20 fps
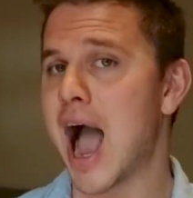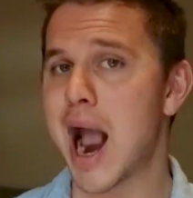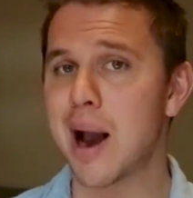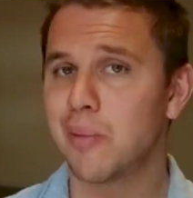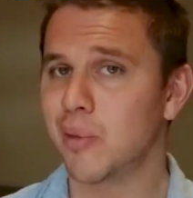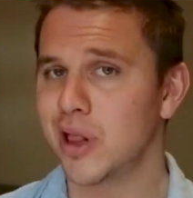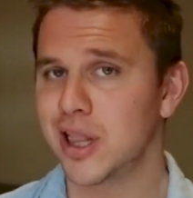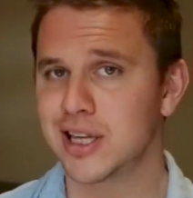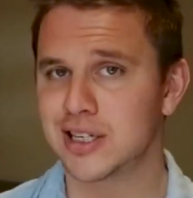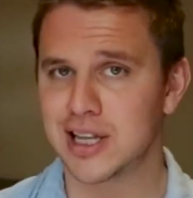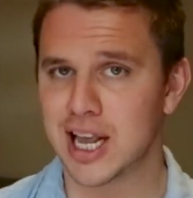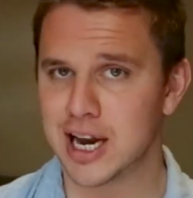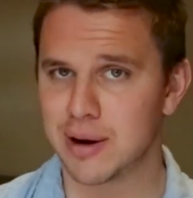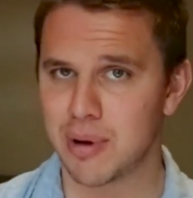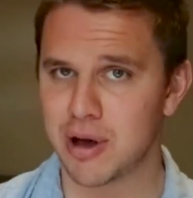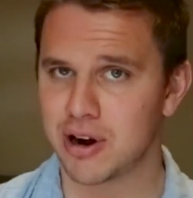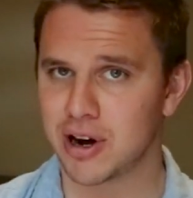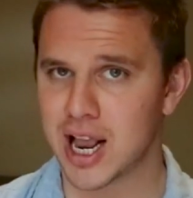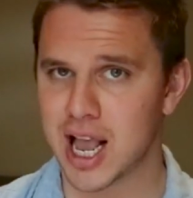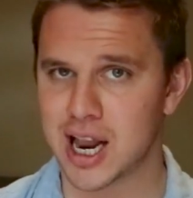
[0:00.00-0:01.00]
I'm really excited
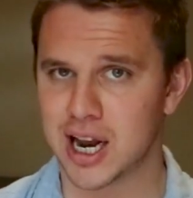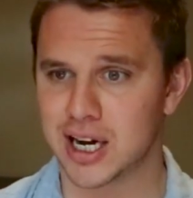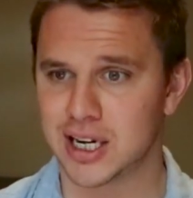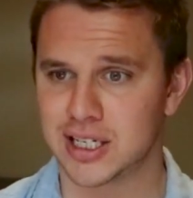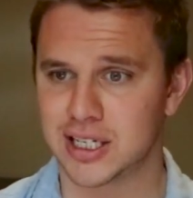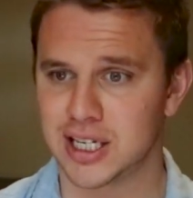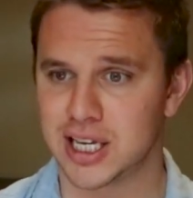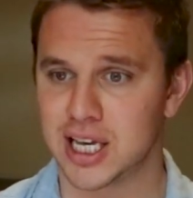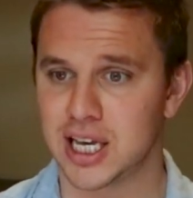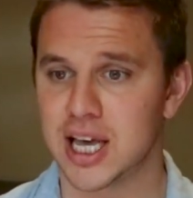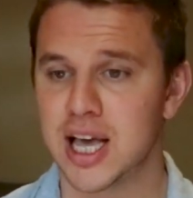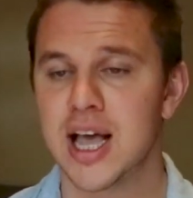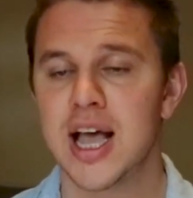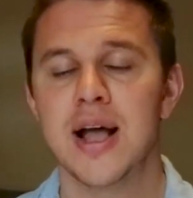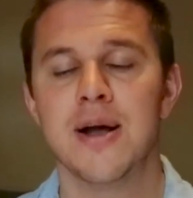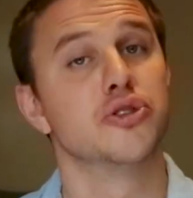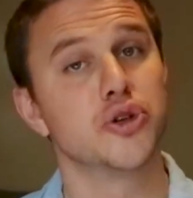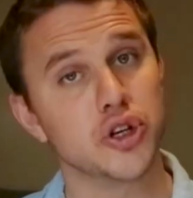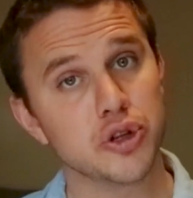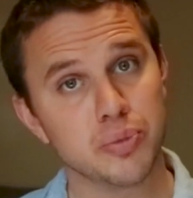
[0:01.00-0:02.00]
about her candidacy.
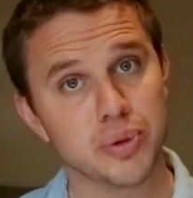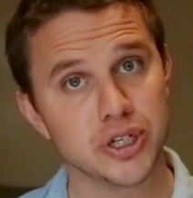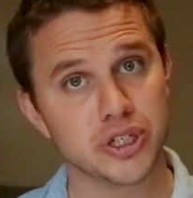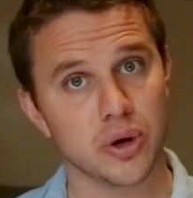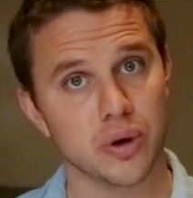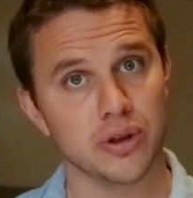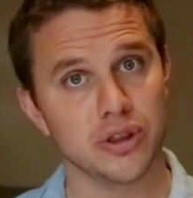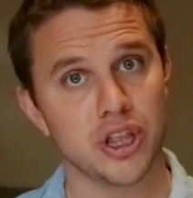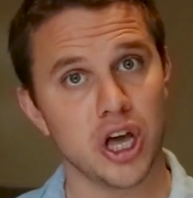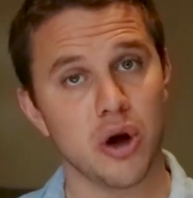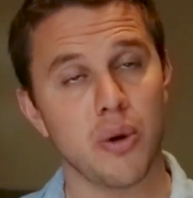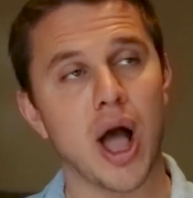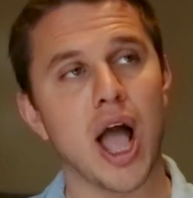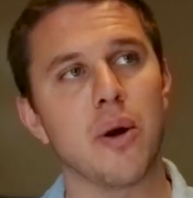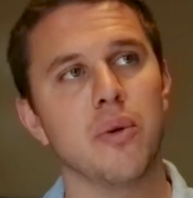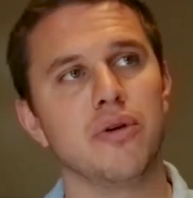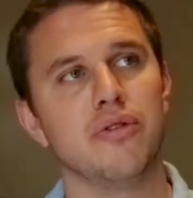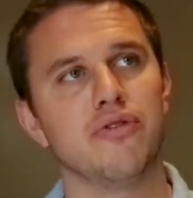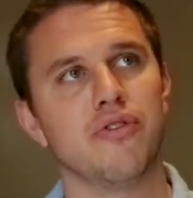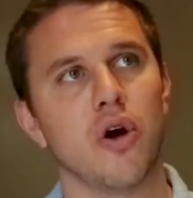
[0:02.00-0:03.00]
Truth be told though,
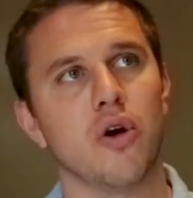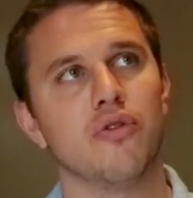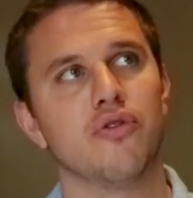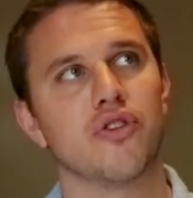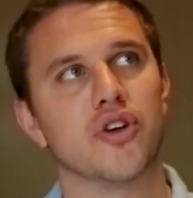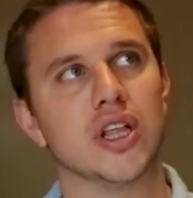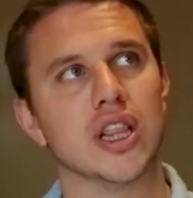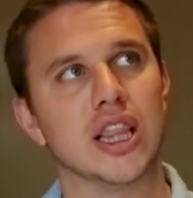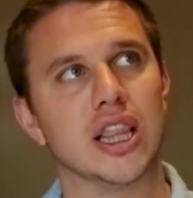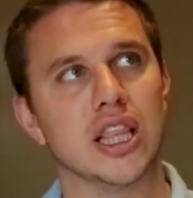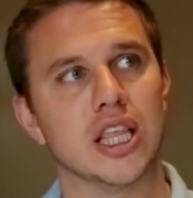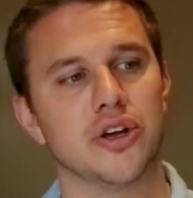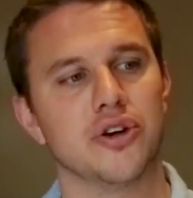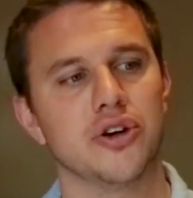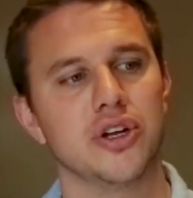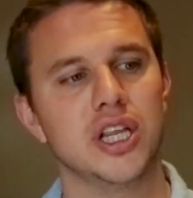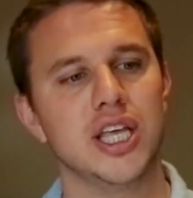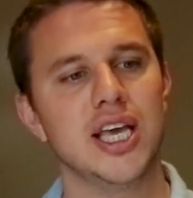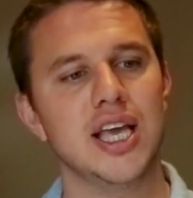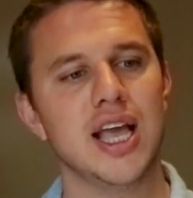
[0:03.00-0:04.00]
I would vote for
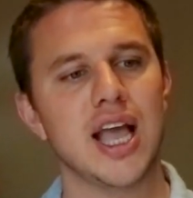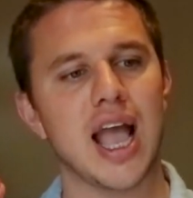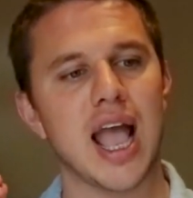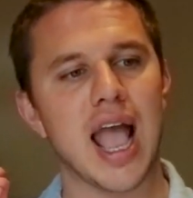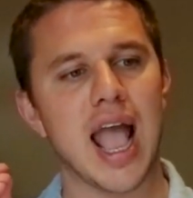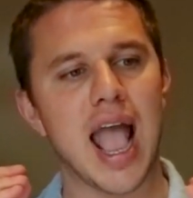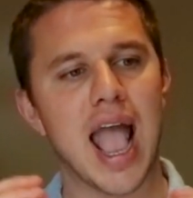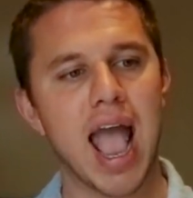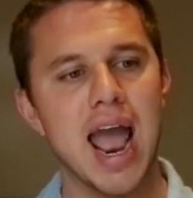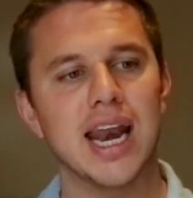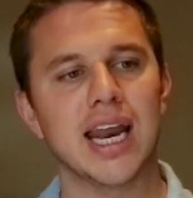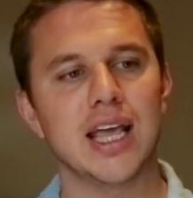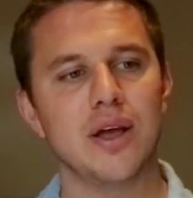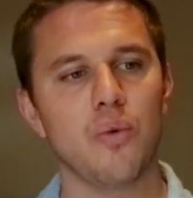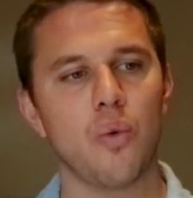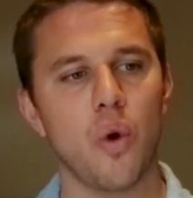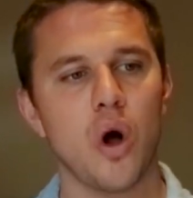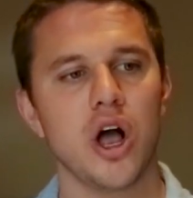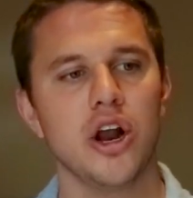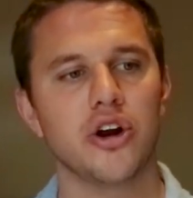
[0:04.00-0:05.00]
literally
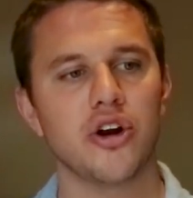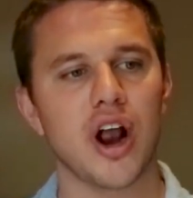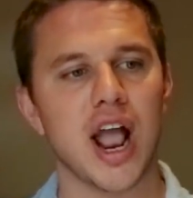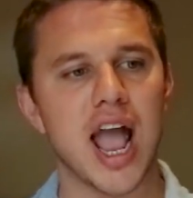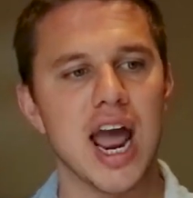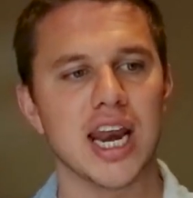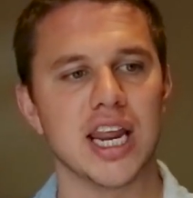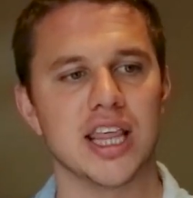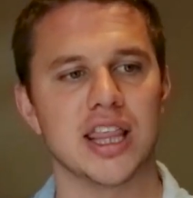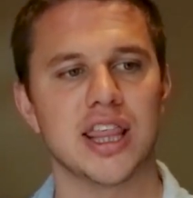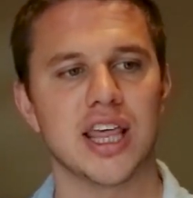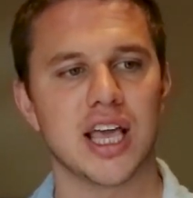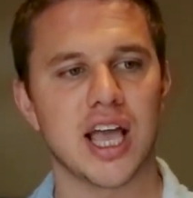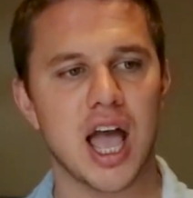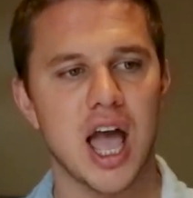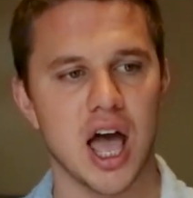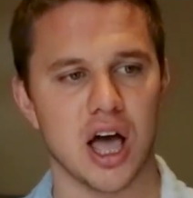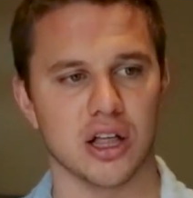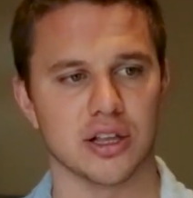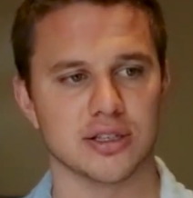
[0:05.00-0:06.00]
anyone or
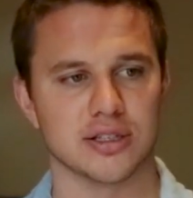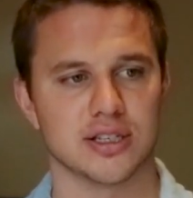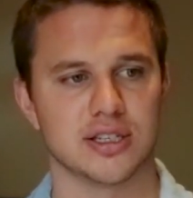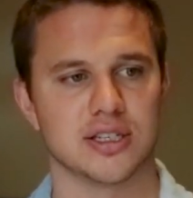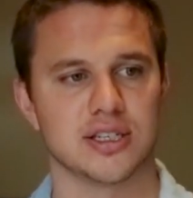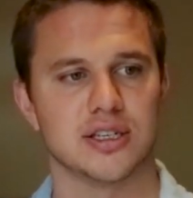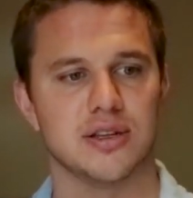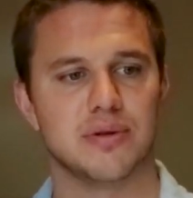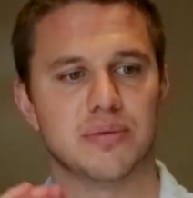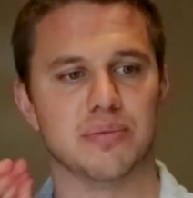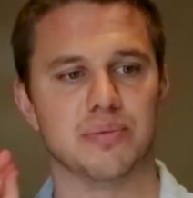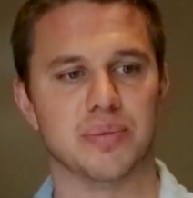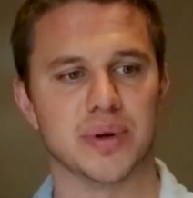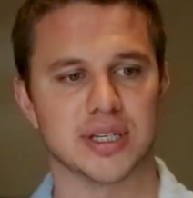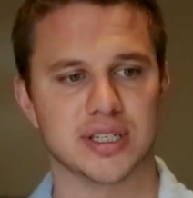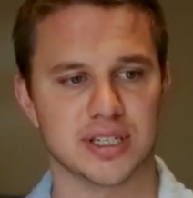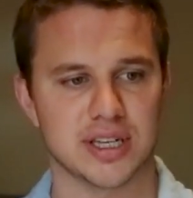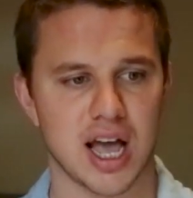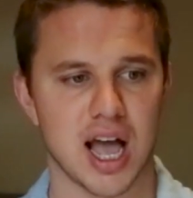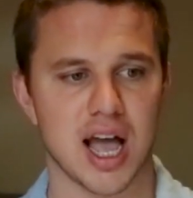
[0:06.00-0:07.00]
anything else
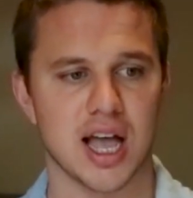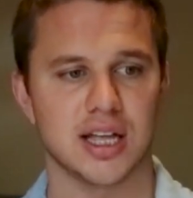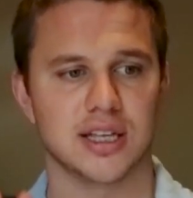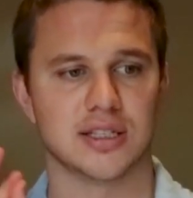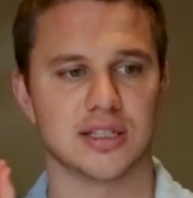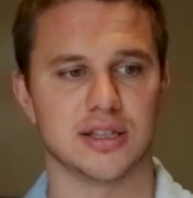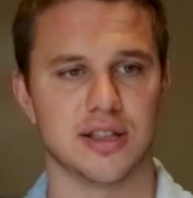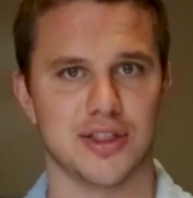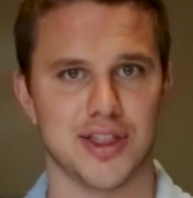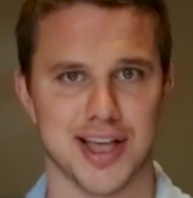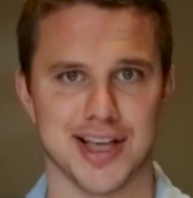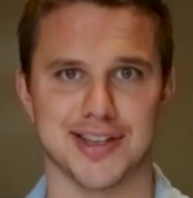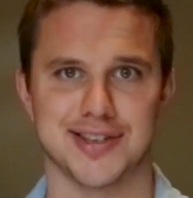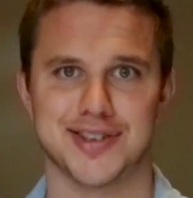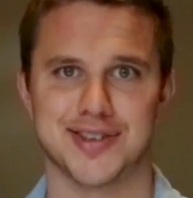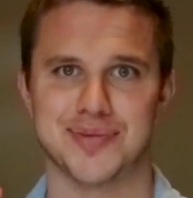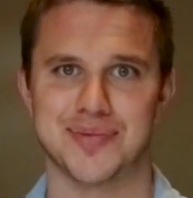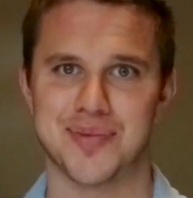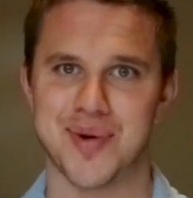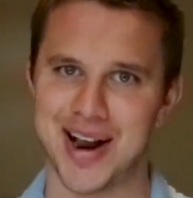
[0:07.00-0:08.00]
besides
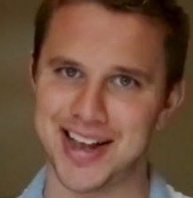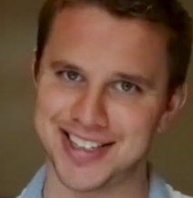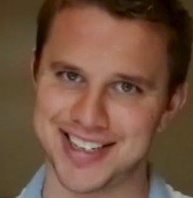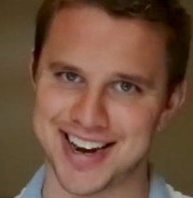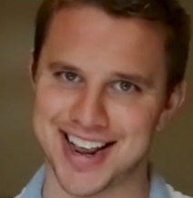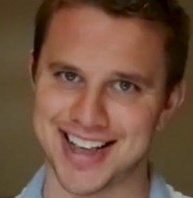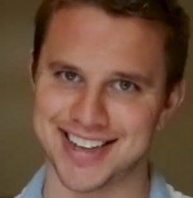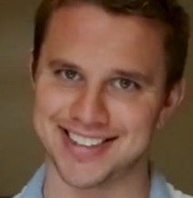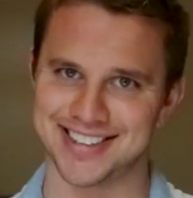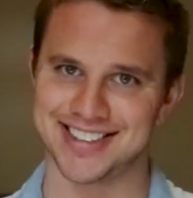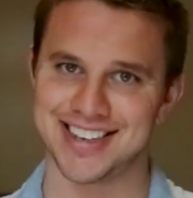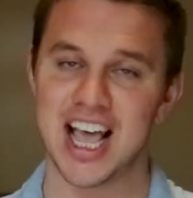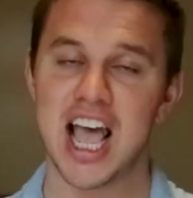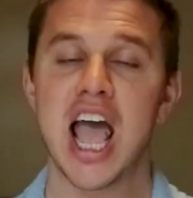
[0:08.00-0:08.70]
this president.